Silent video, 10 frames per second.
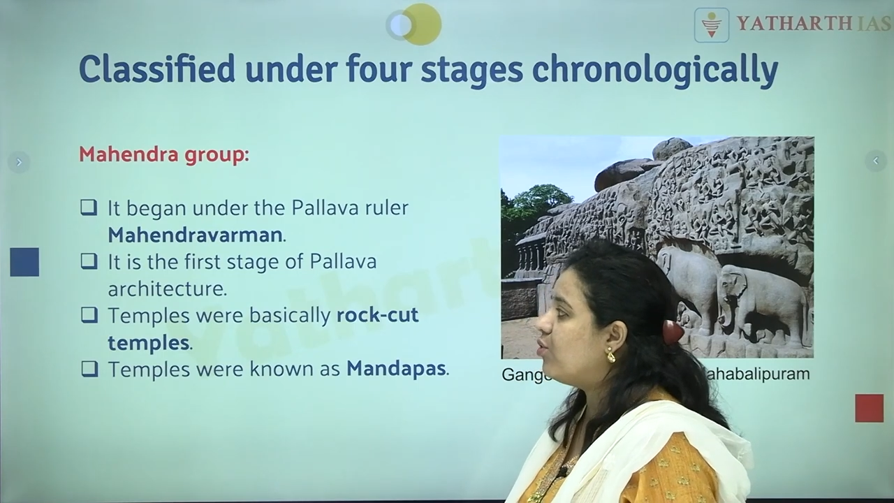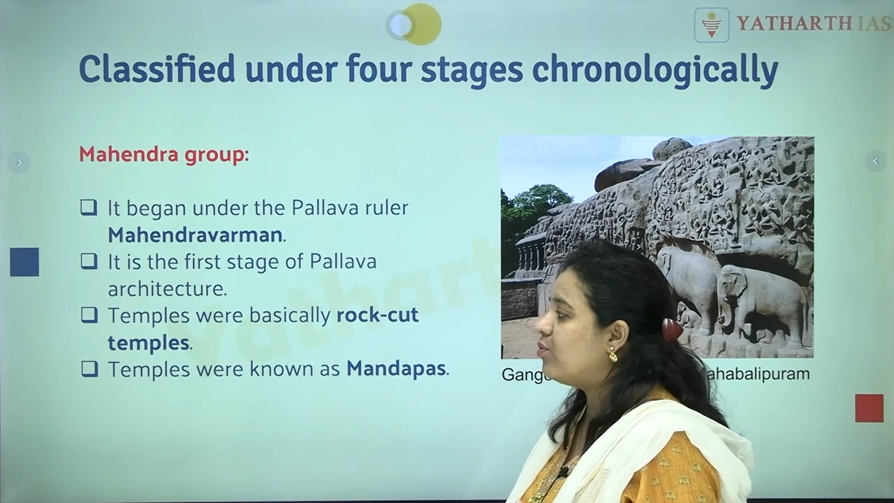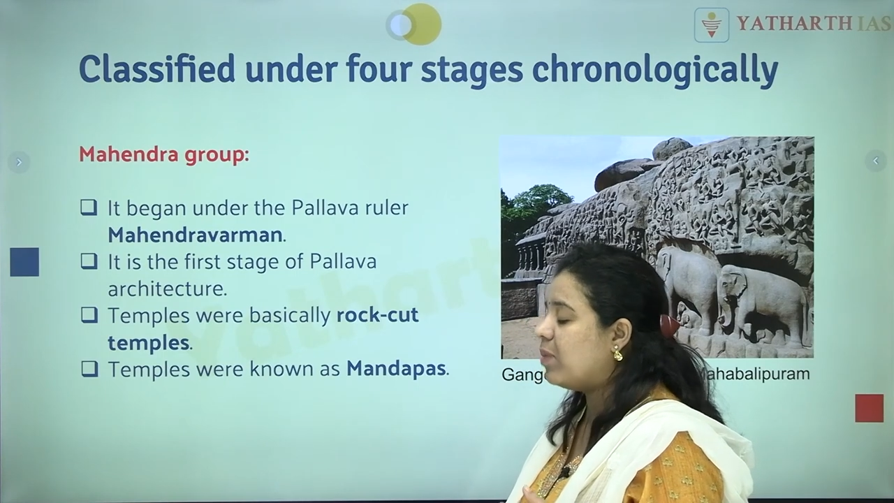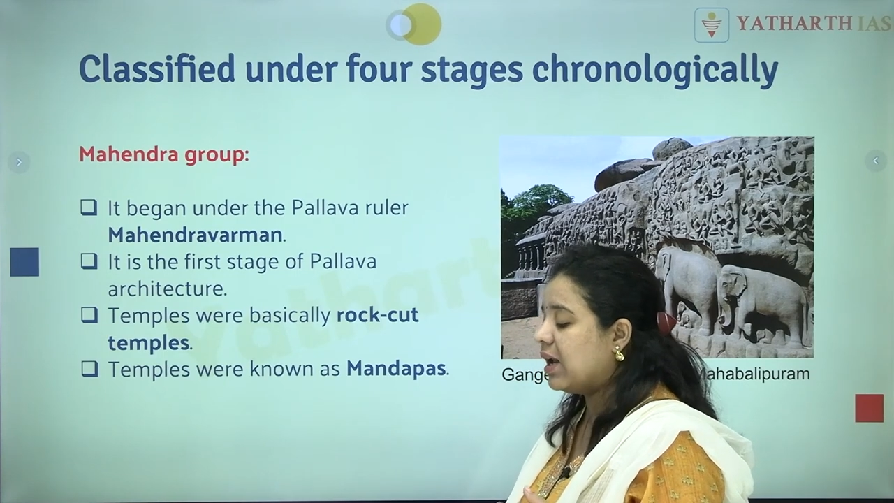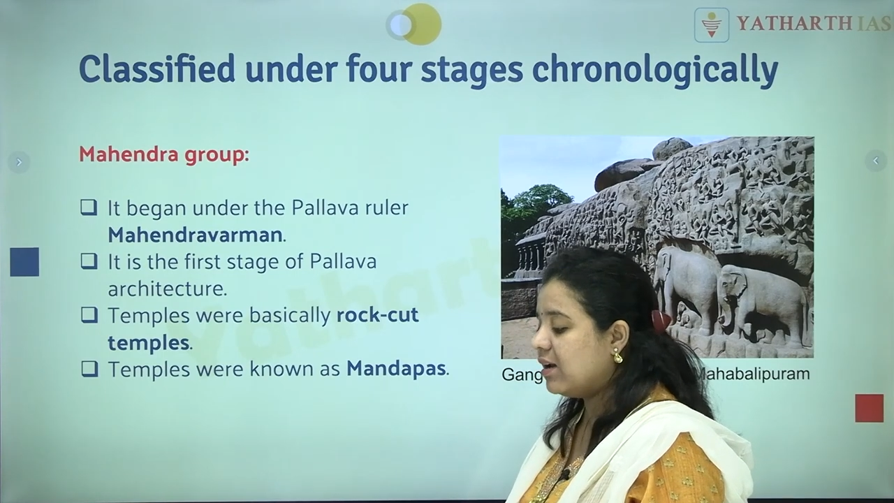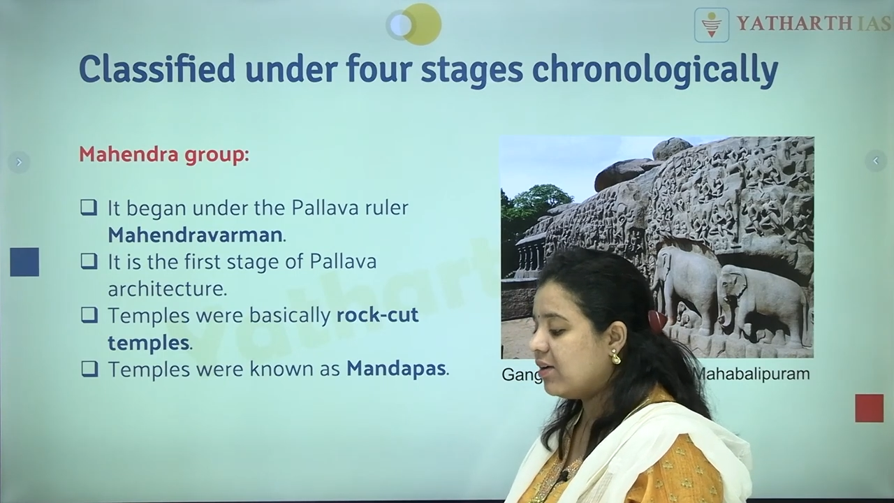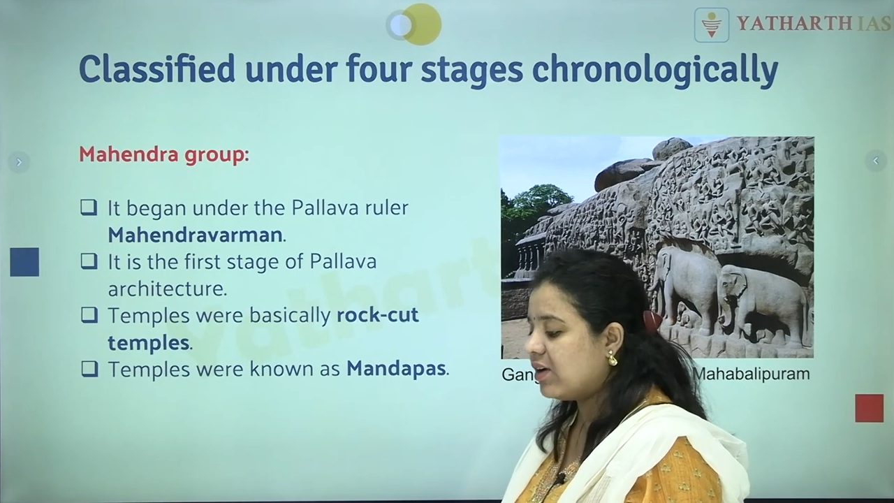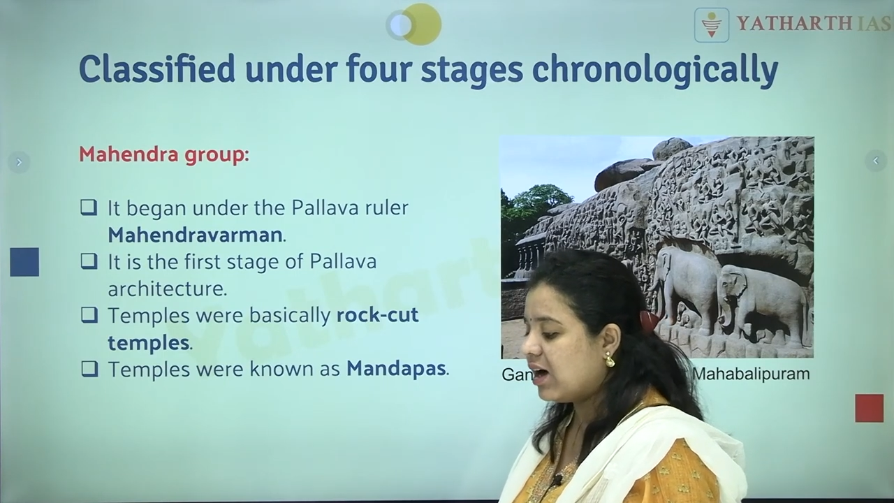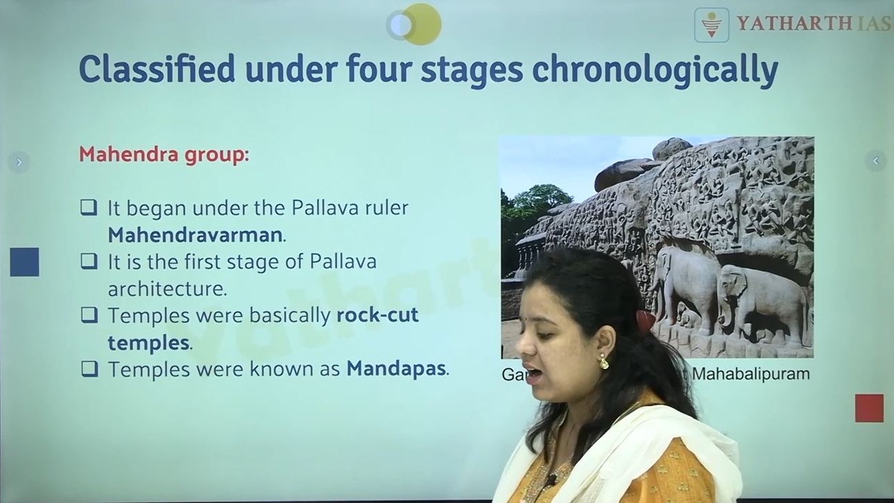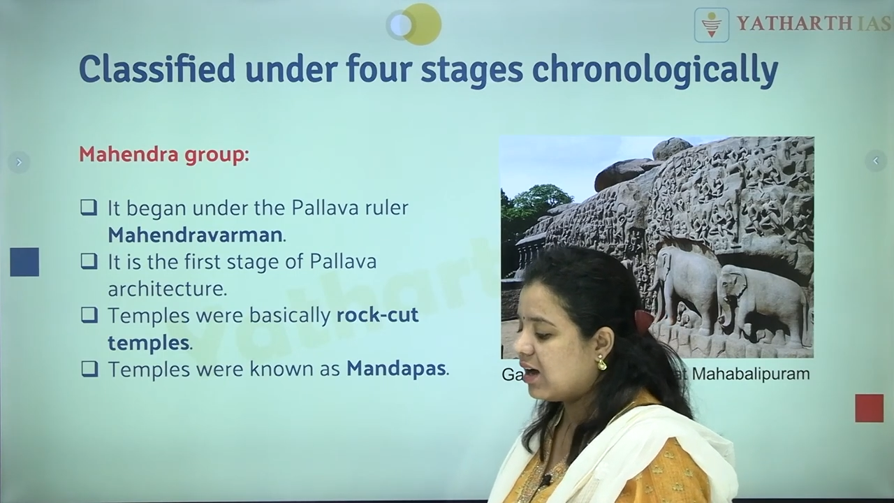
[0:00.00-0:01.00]
of
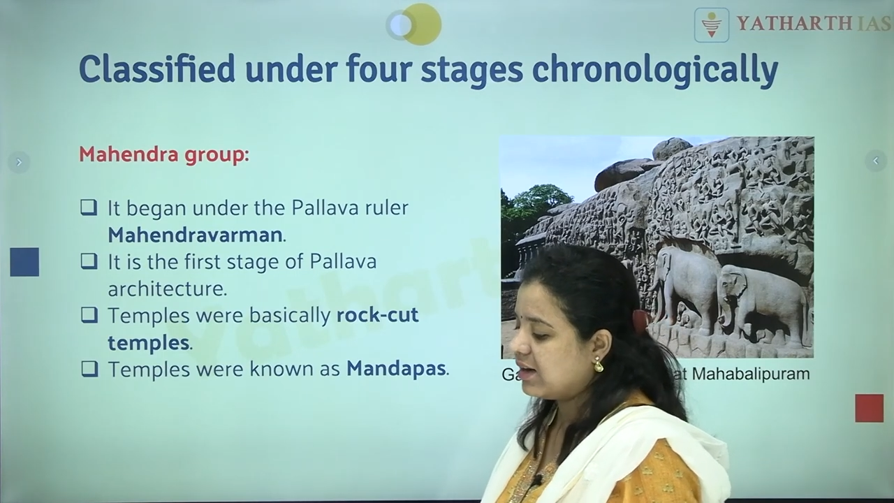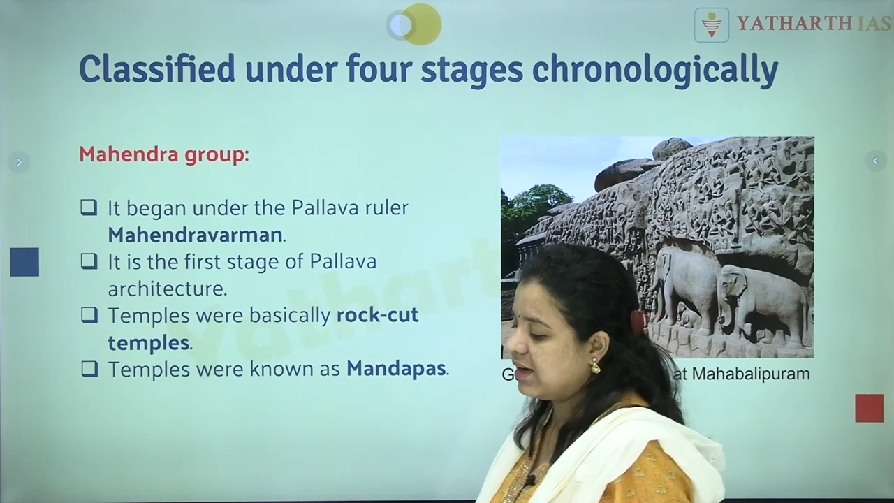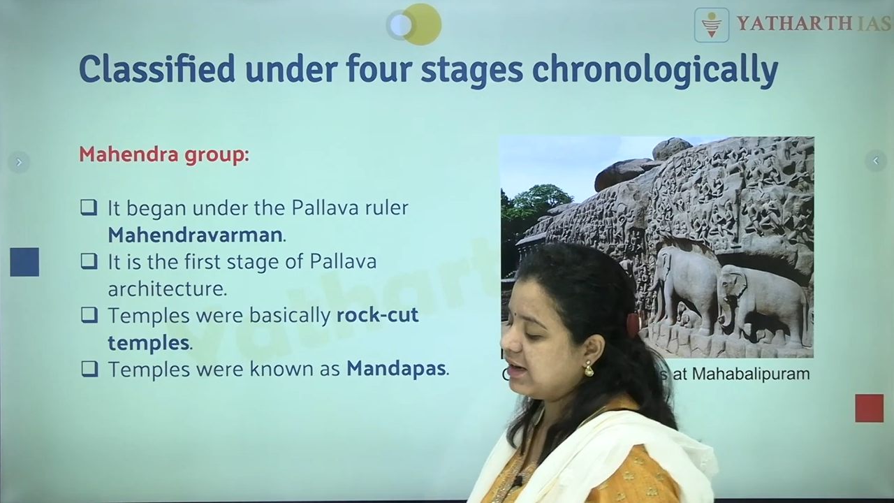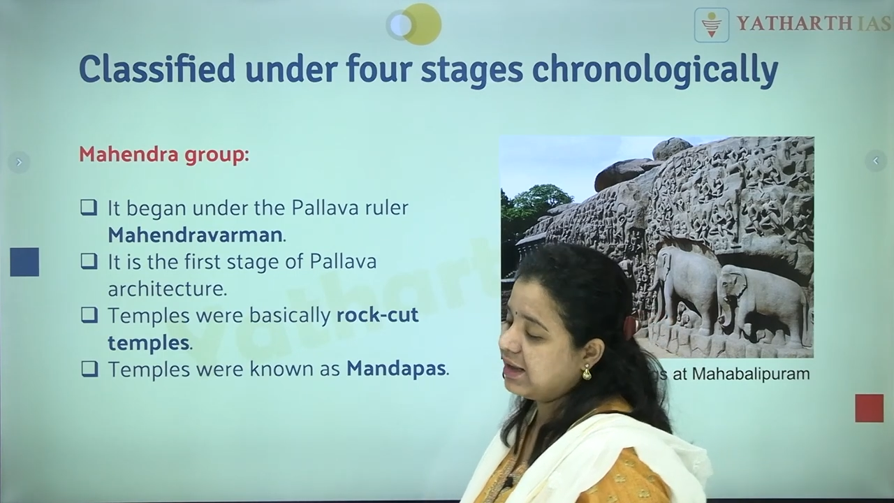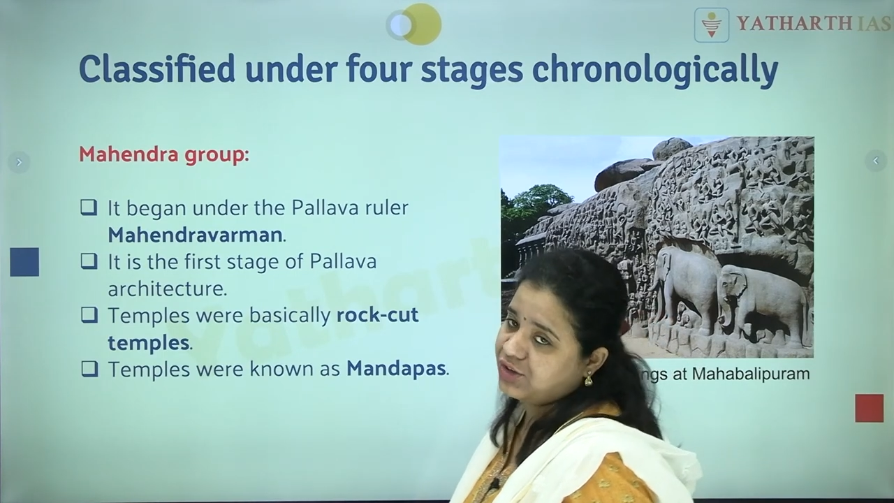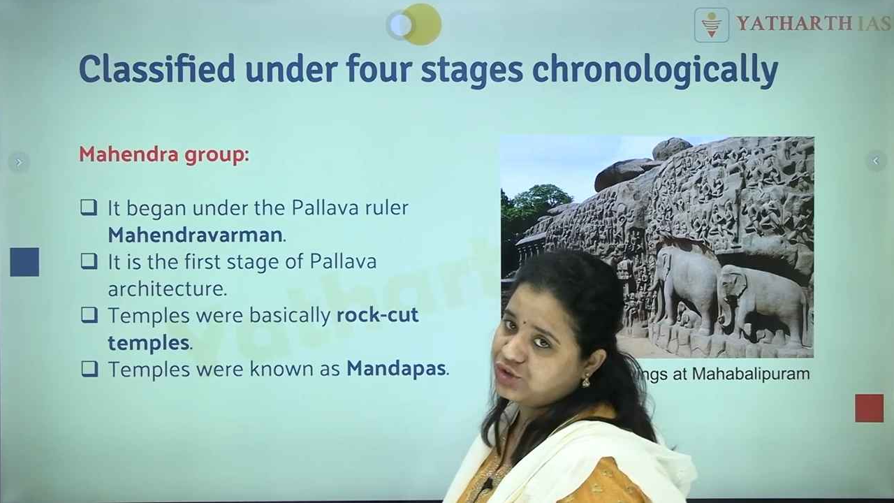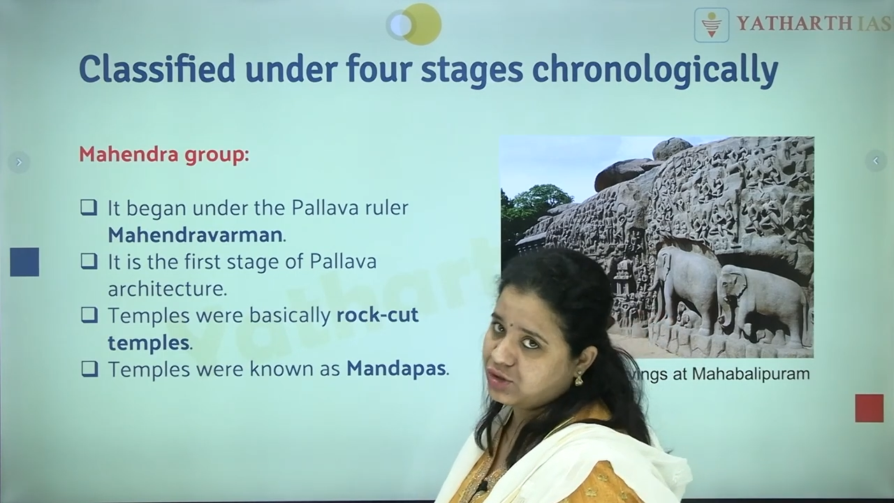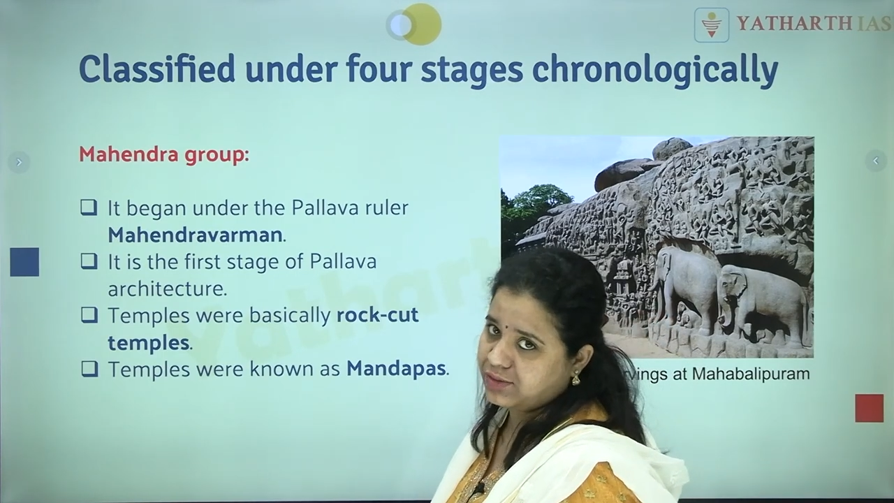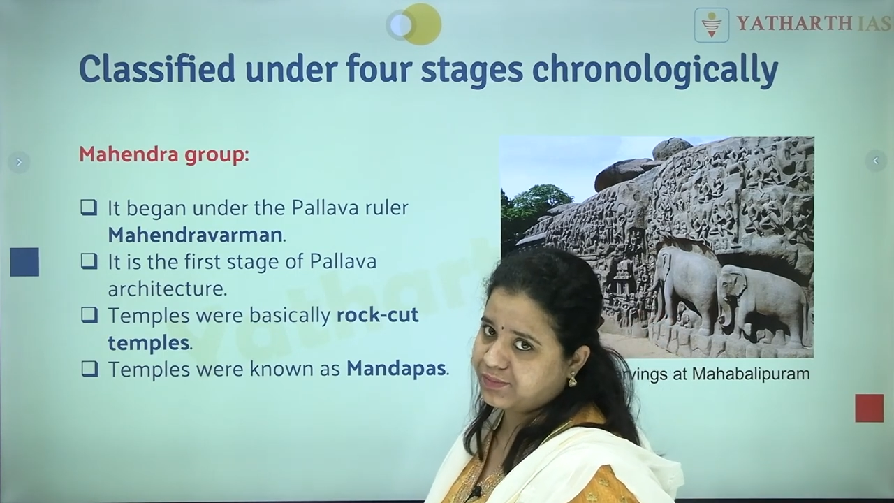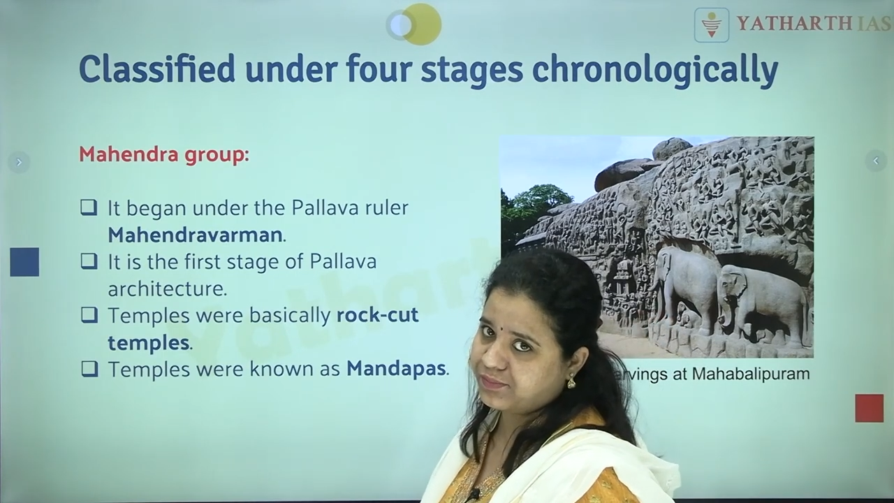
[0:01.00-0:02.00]
Pallava architecture.